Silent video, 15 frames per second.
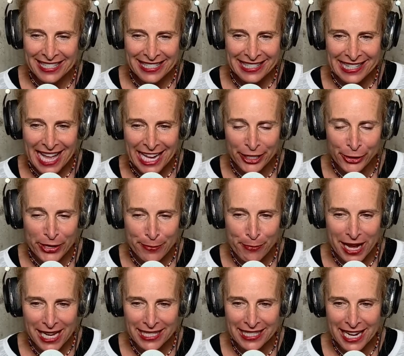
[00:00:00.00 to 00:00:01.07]

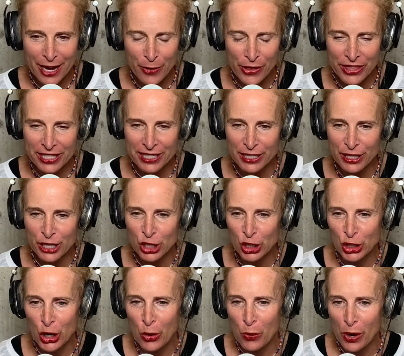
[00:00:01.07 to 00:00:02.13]
Slattery-Moschkau, and this is the
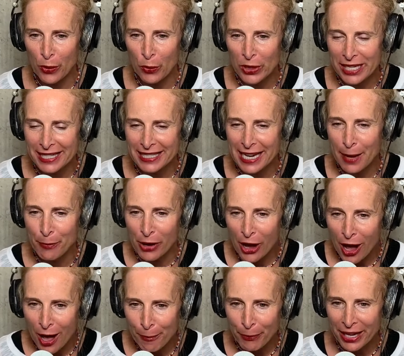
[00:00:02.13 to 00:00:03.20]
show where we step
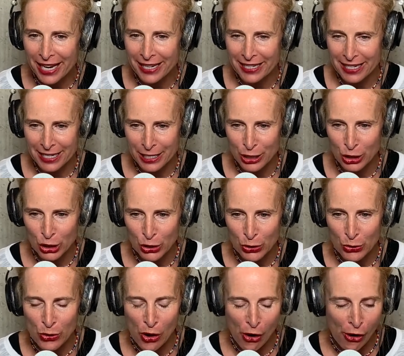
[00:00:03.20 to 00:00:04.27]
up and
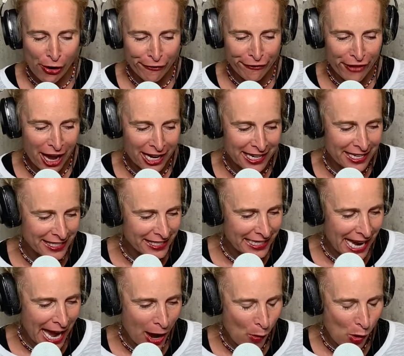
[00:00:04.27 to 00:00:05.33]
into our finest
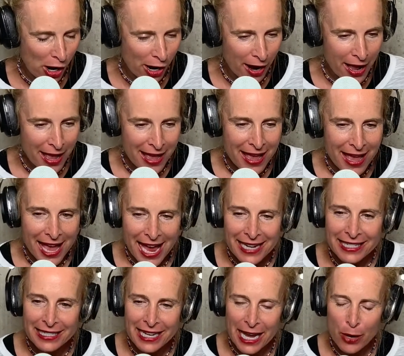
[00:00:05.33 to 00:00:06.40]
hour. And
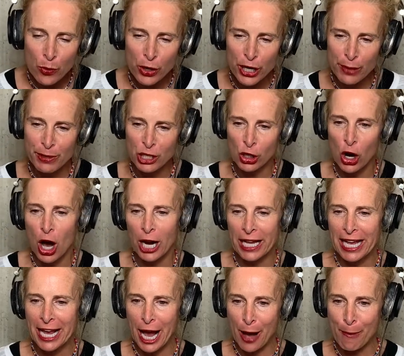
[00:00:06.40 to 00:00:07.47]
today we're going to be
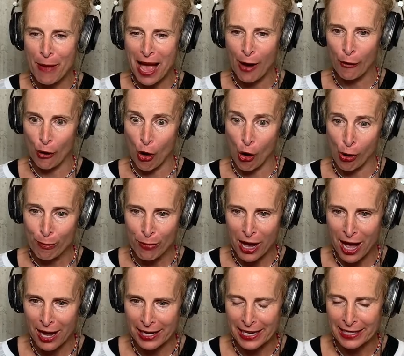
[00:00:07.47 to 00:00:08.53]
talking about our
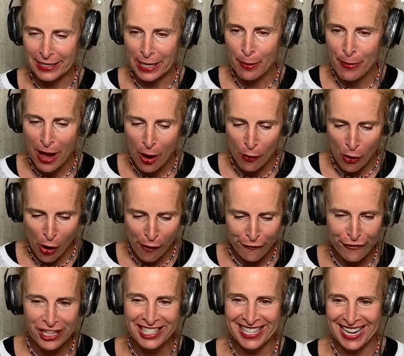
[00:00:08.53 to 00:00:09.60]
bodies, about our
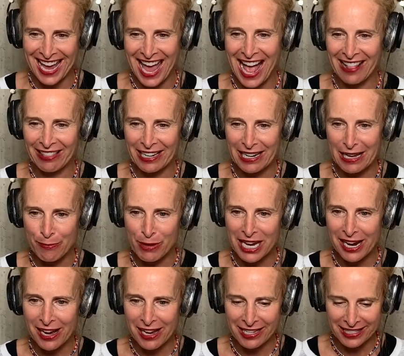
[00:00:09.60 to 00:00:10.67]
physicality,
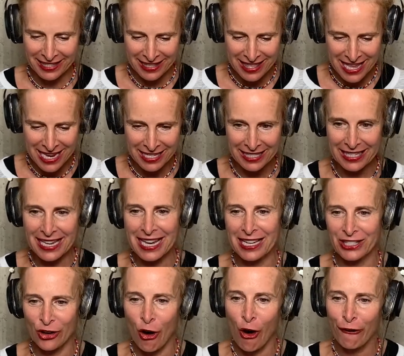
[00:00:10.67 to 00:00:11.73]
because this is
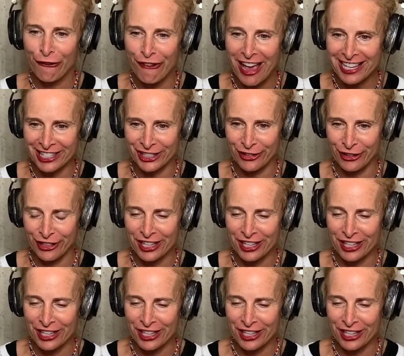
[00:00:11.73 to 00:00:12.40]
our vessel.